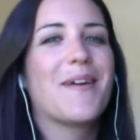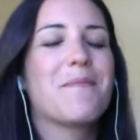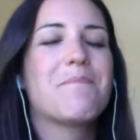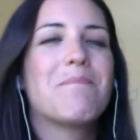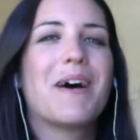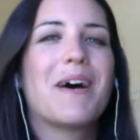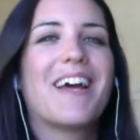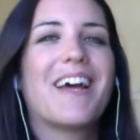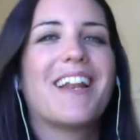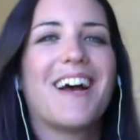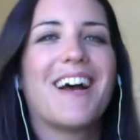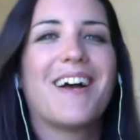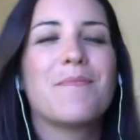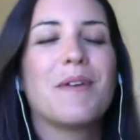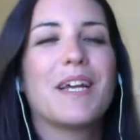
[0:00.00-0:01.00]
but
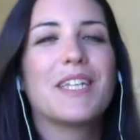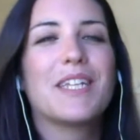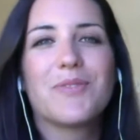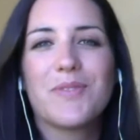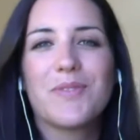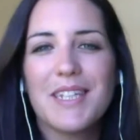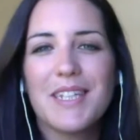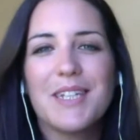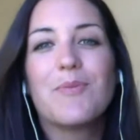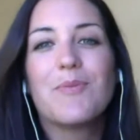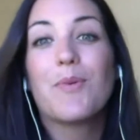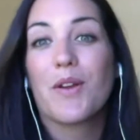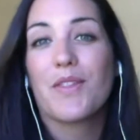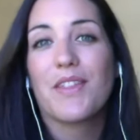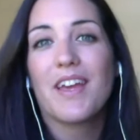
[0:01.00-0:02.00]
it's really
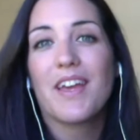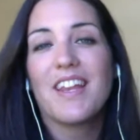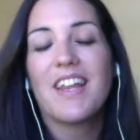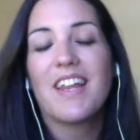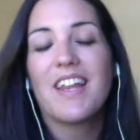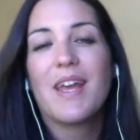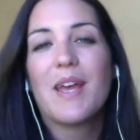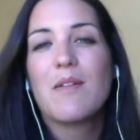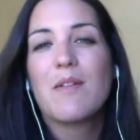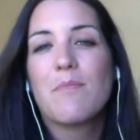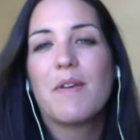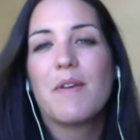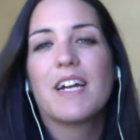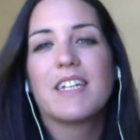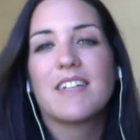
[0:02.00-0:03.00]
worth it
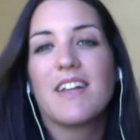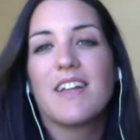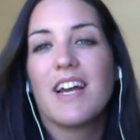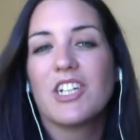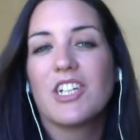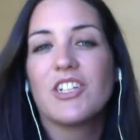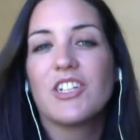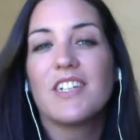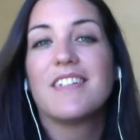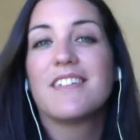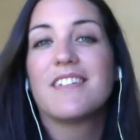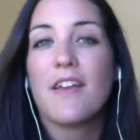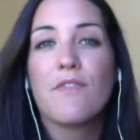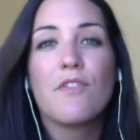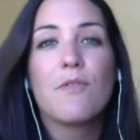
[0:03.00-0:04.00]
because they'll actually
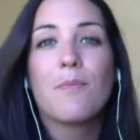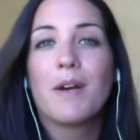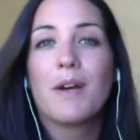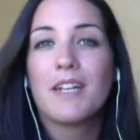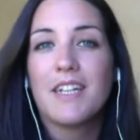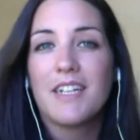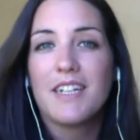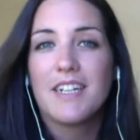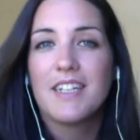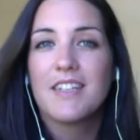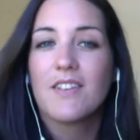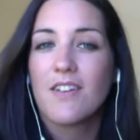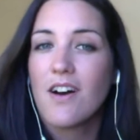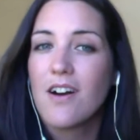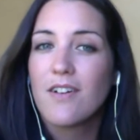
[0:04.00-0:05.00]
save you money in the
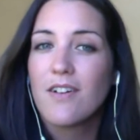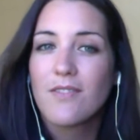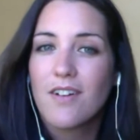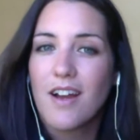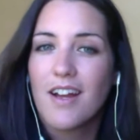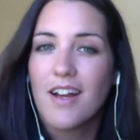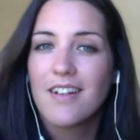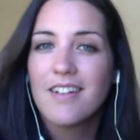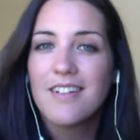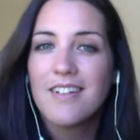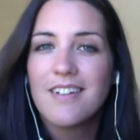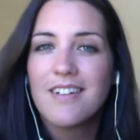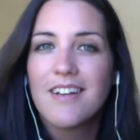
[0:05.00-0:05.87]
long run